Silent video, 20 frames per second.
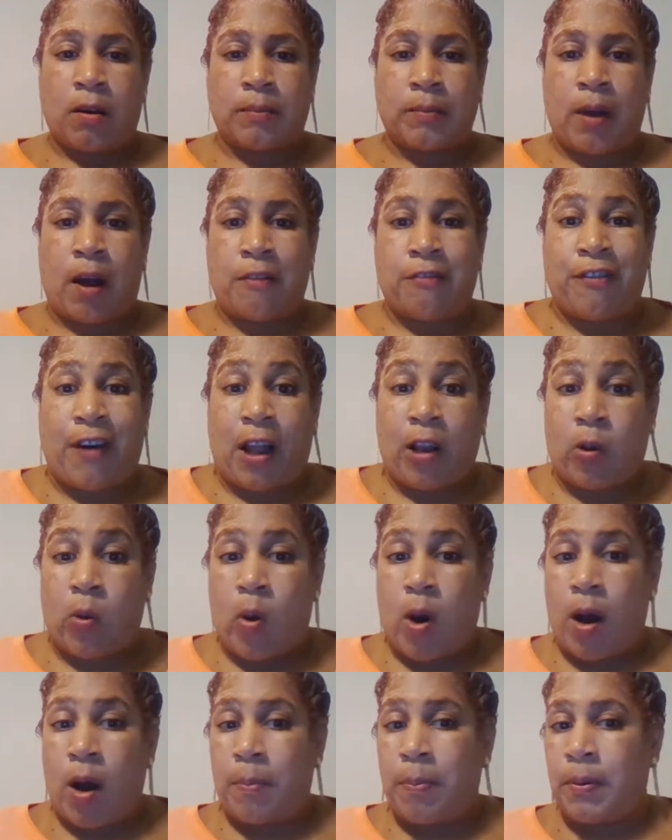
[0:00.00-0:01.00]
a
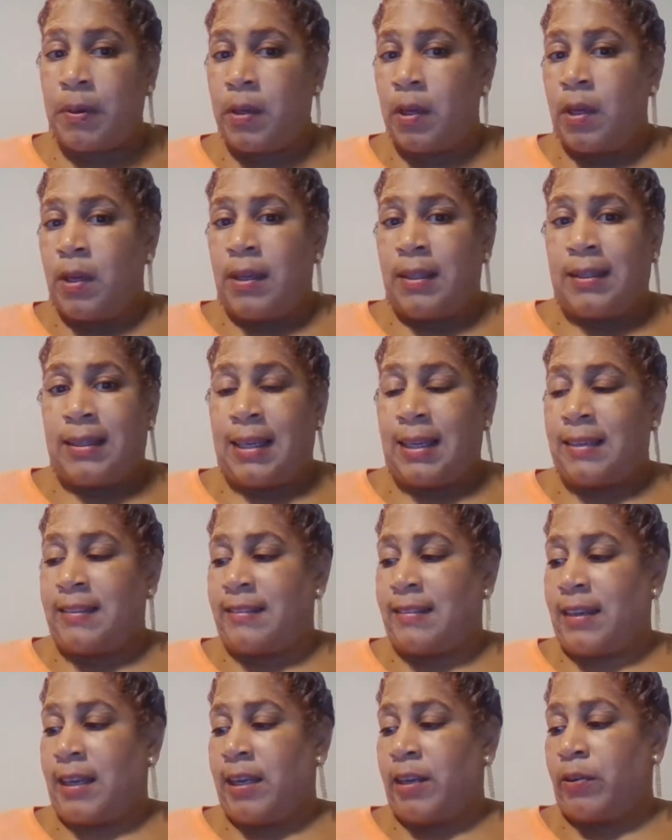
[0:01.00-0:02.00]
follow-up next
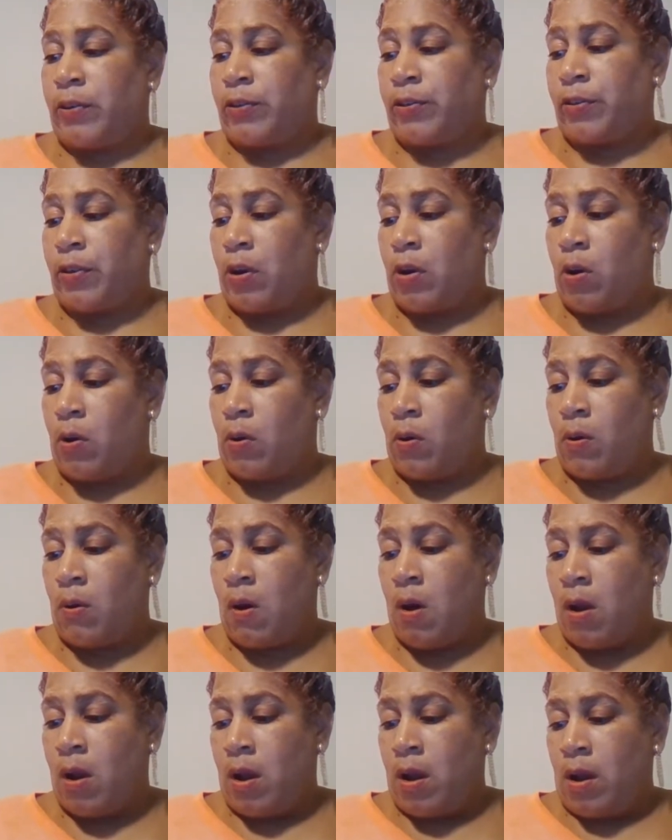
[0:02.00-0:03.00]
day or so.
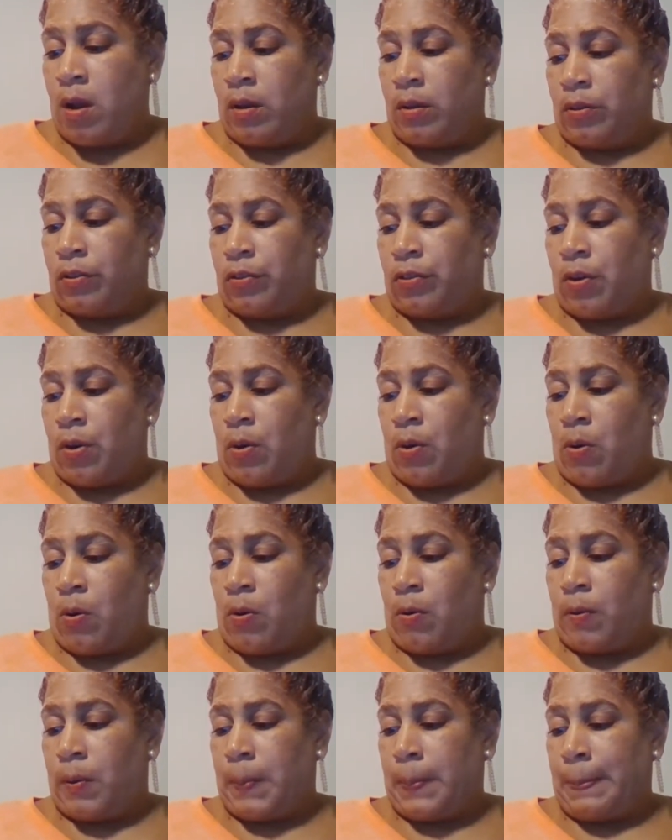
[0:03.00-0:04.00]

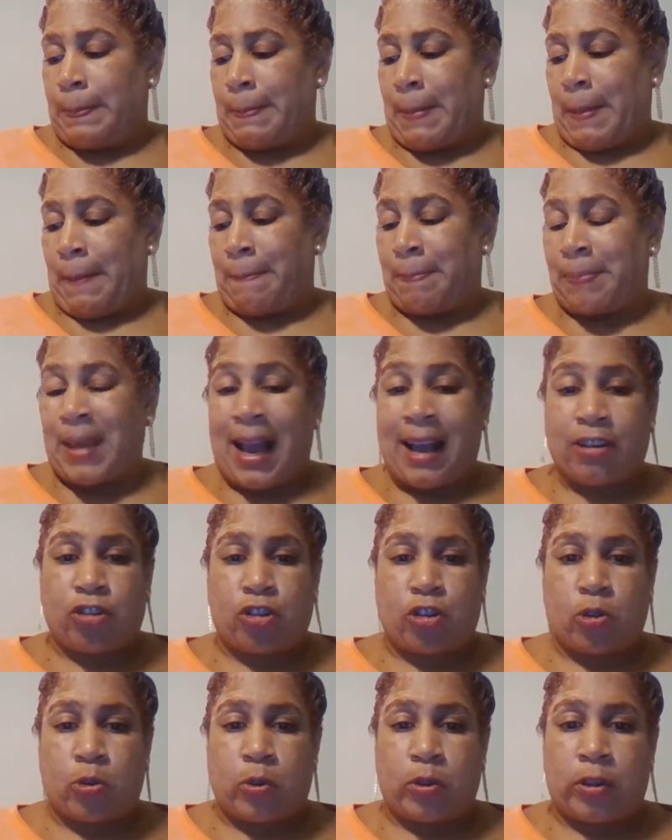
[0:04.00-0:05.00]
So I'm not
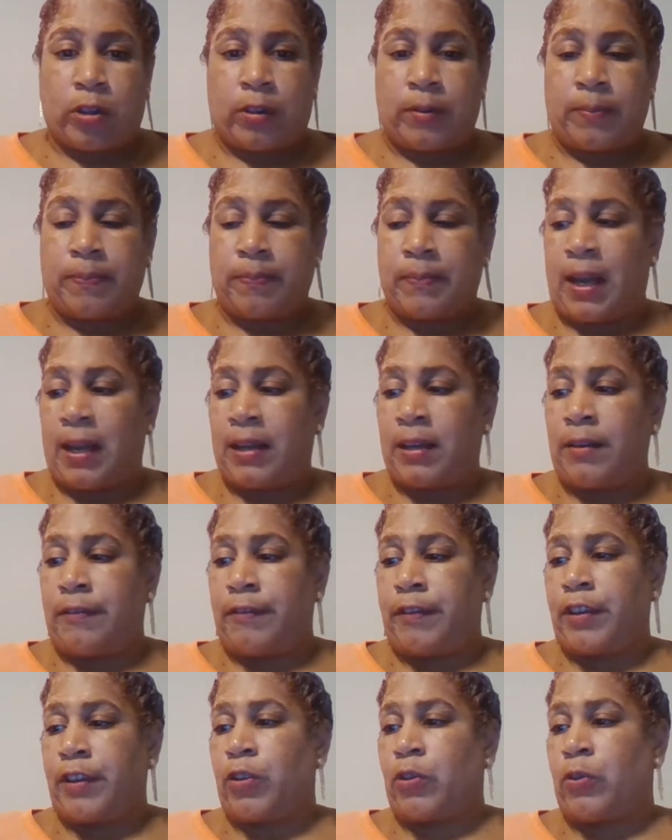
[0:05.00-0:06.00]
sure. I didn't
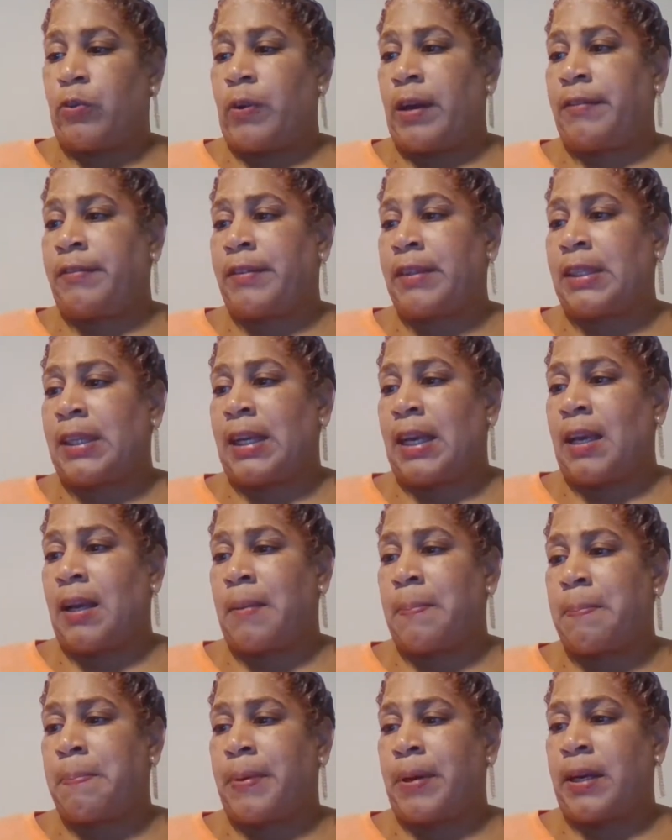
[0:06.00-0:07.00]
read through everything,
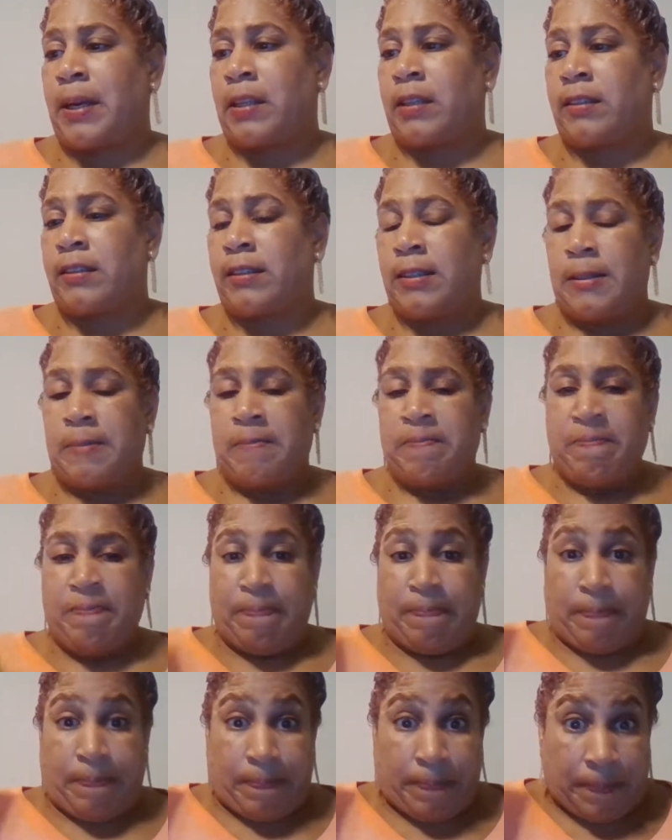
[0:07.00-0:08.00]
but
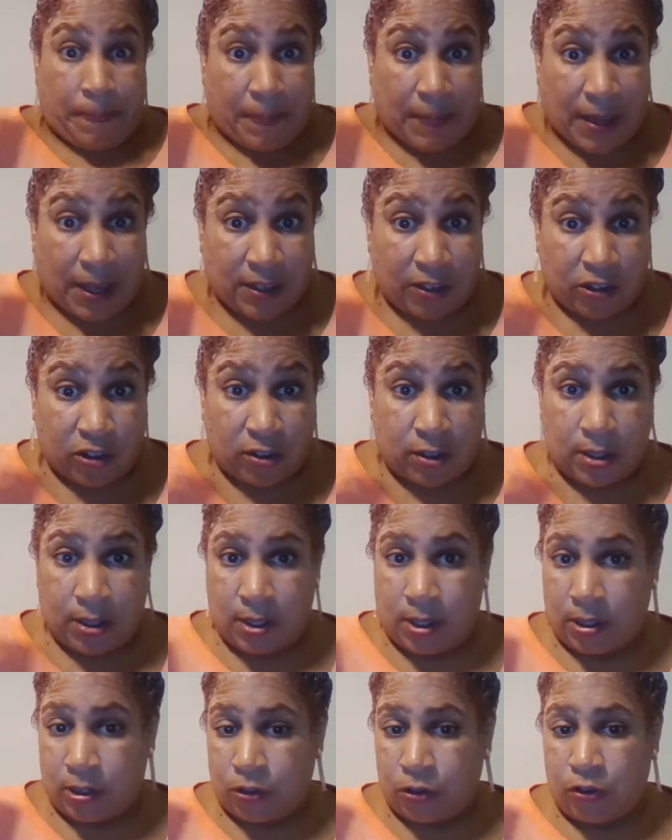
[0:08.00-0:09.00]
just
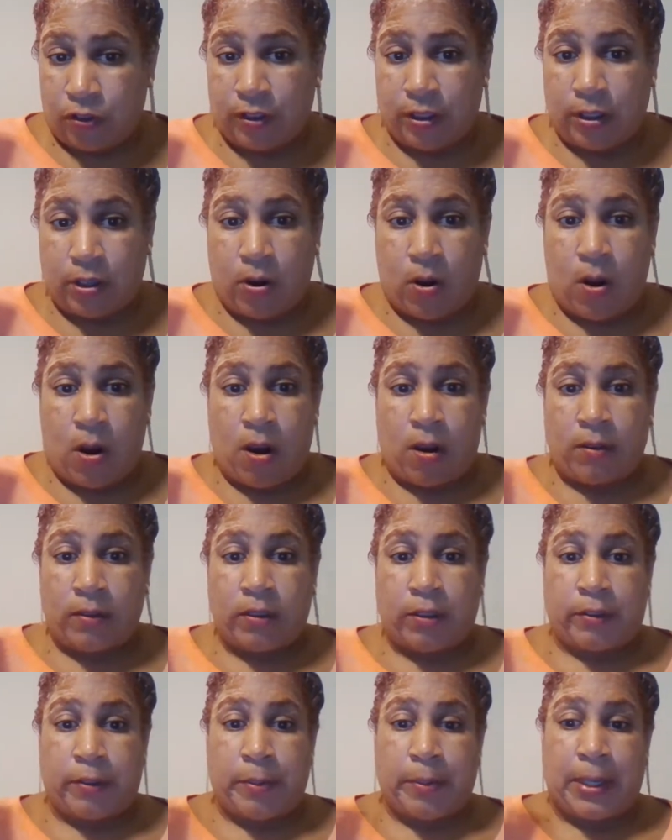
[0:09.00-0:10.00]
used it all. The
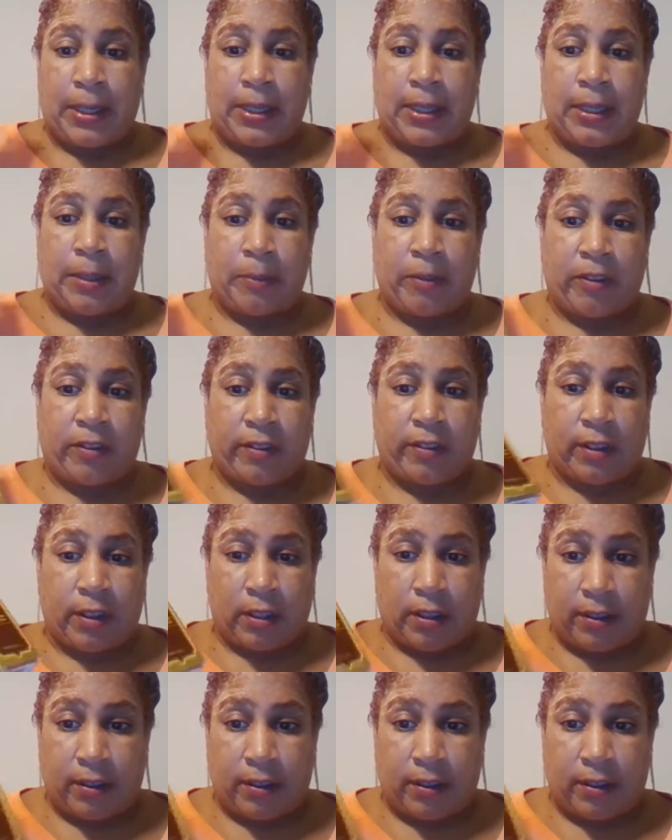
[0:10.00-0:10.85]
remaining I'm just gonna